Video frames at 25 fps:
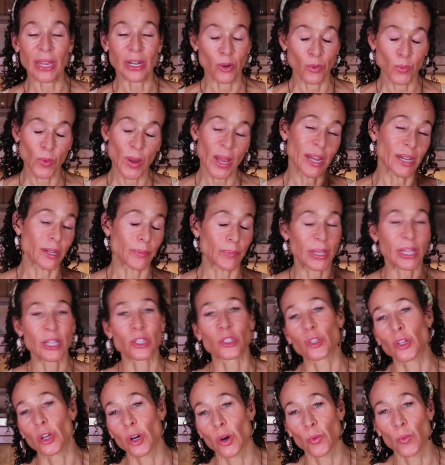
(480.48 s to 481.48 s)
made it red
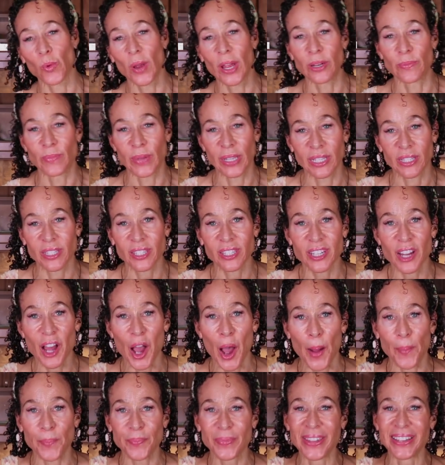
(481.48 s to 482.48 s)
because, you know, red means
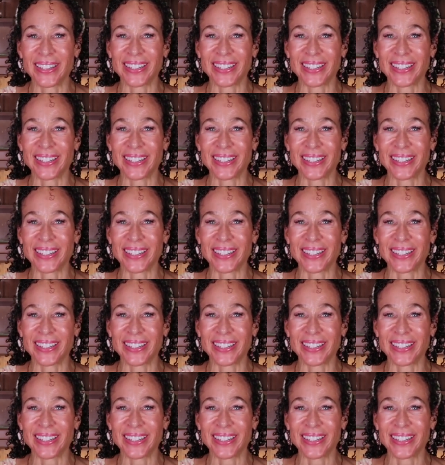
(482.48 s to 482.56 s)
stop.